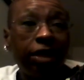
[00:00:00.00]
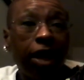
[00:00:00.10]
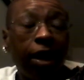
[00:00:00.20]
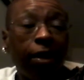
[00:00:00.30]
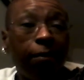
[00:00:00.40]

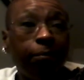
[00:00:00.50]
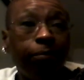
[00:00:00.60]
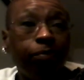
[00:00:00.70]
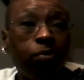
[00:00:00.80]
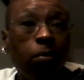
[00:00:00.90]
um,
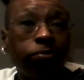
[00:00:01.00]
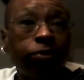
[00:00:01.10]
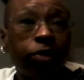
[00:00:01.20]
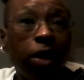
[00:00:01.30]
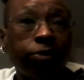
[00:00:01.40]

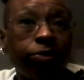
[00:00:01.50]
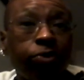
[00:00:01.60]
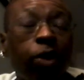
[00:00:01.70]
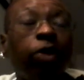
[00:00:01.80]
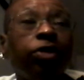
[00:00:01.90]

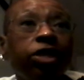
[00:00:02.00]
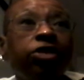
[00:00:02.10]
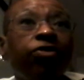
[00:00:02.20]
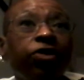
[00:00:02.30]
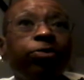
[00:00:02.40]
well, these are
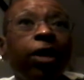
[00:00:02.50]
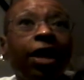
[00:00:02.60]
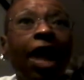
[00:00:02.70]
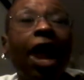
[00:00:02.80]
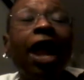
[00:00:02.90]
the first pair I got.